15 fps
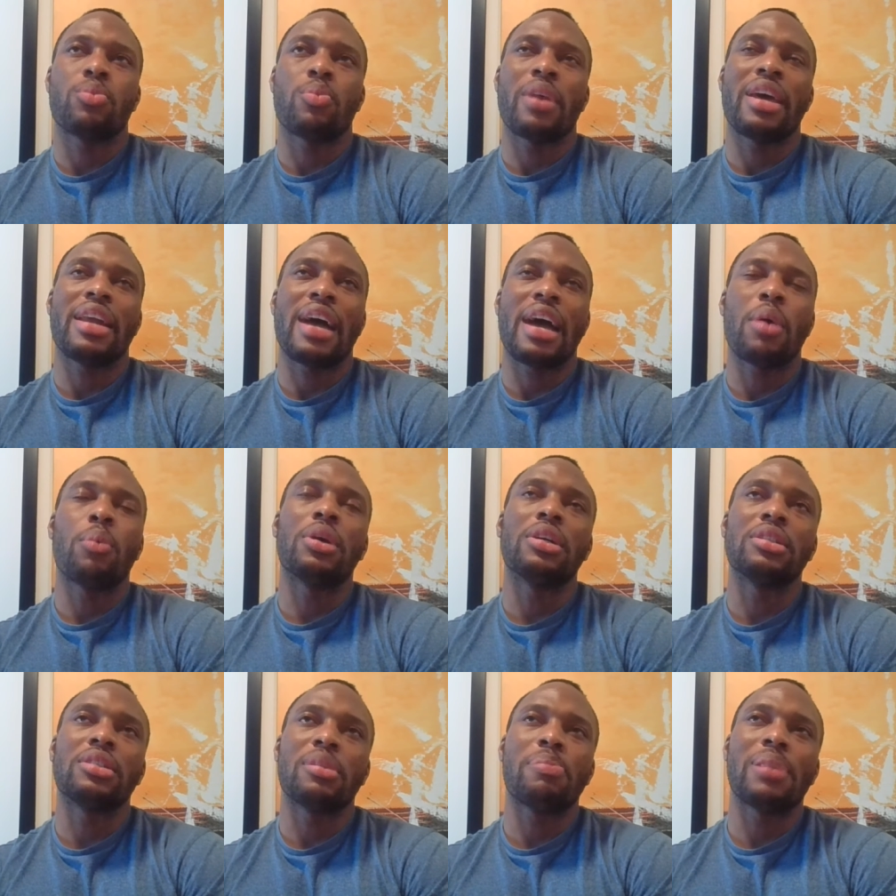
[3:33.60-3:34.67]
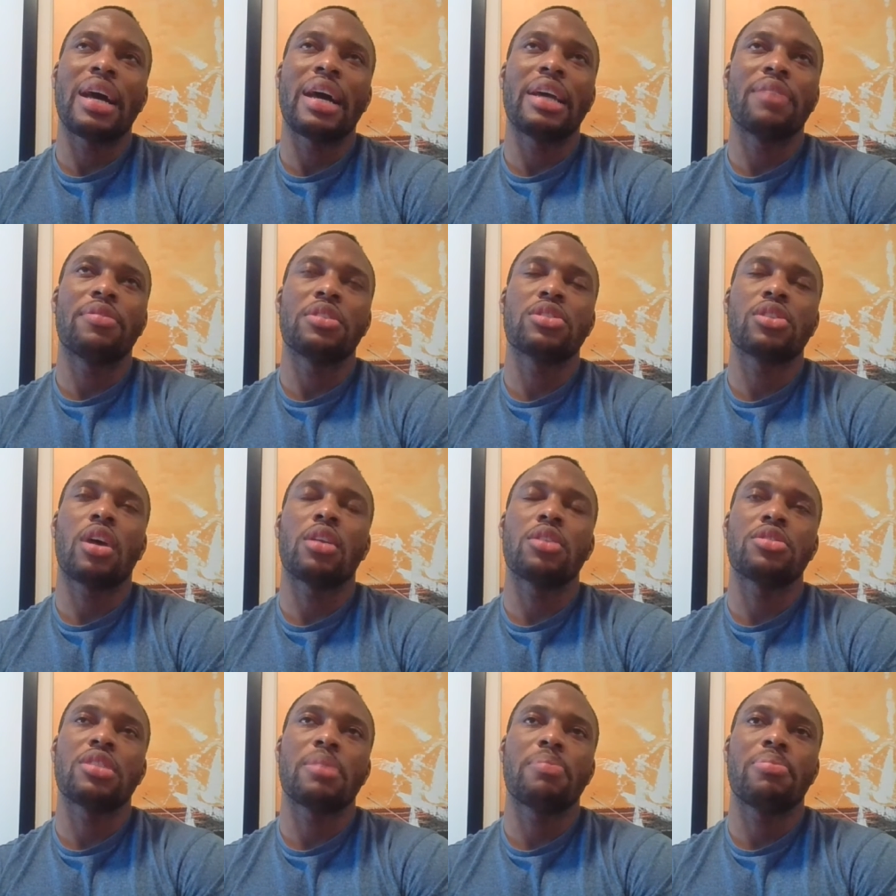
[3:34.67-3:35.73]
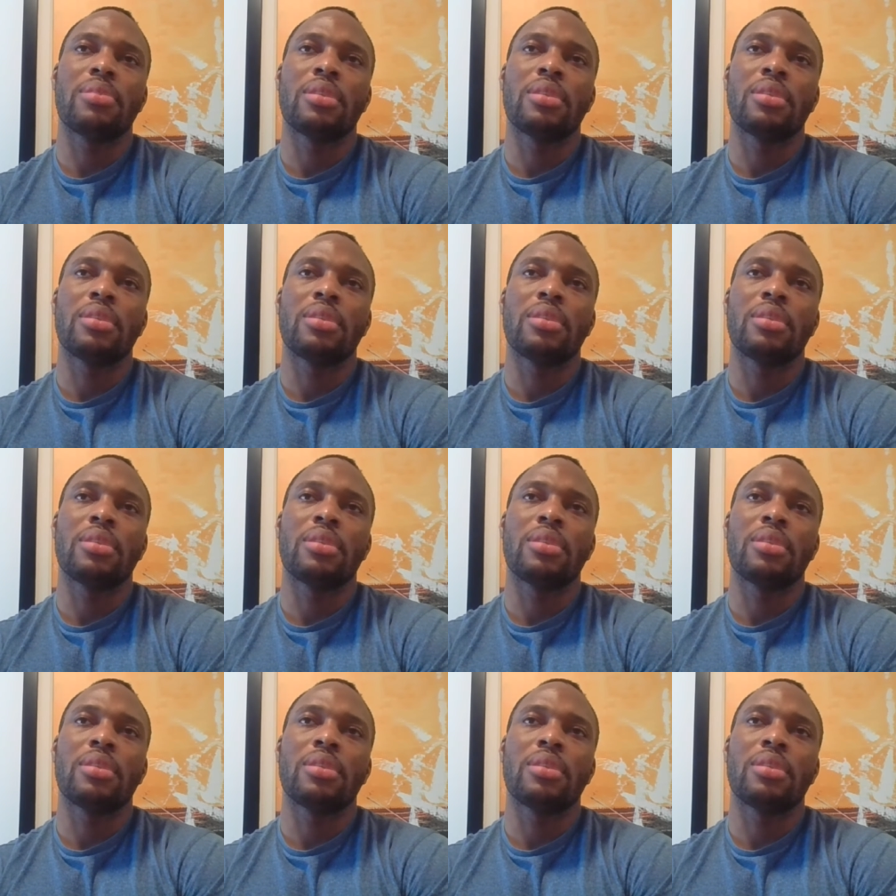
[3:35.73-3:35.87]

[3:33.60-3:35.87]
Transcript: when I was applying for the scholarship,